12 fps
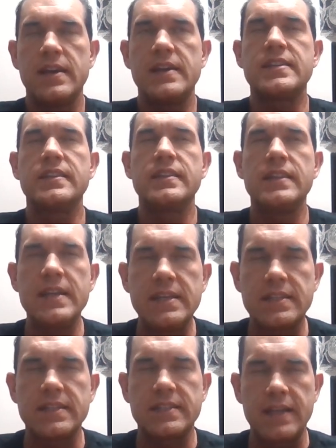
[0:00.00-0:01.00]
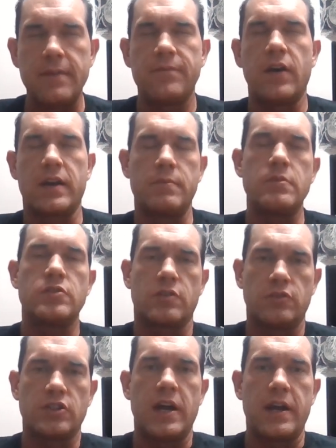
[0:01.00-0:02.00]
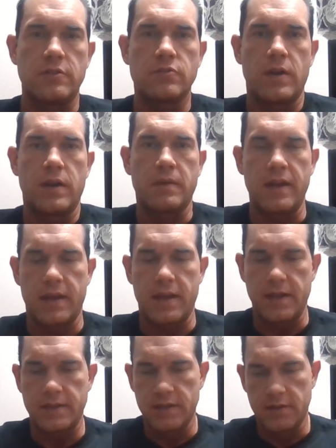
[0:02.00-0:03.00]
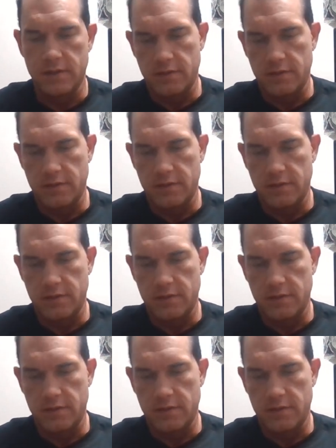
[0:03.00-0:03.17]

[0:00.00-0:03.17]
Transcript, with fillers: It's at least the same fucking musical genre is what I'm getting at.